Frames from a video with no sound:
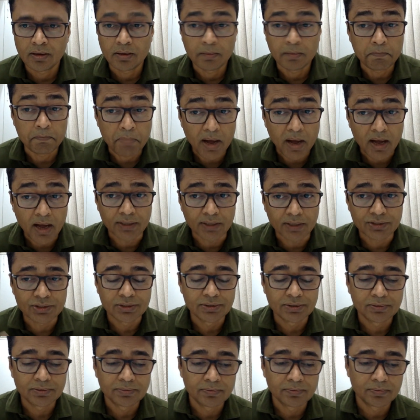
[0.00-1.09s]
But
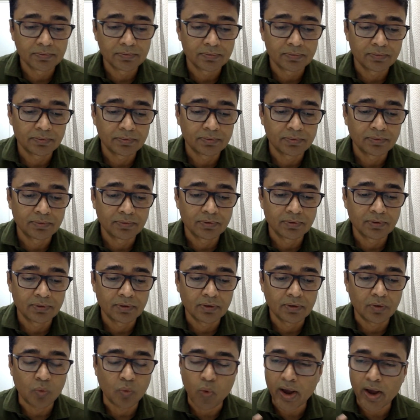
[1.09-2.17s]

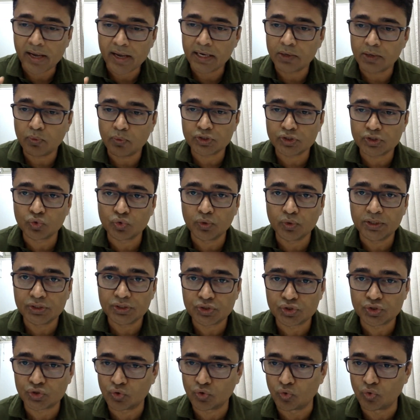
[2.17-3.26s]
while it was doing
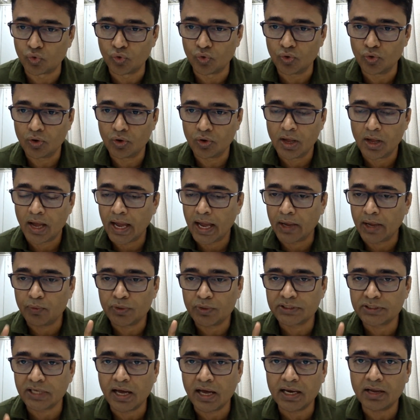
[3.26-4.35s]
so, I
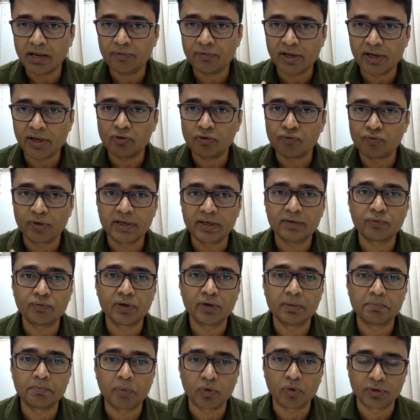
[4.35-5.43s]
was unaware of very one
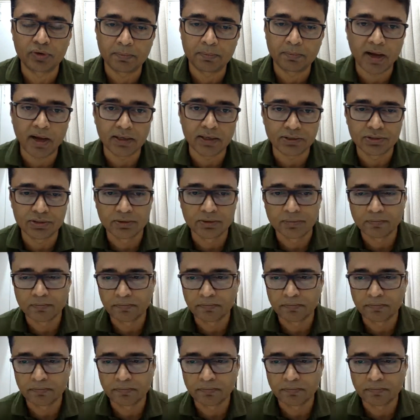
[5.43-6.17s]
important part.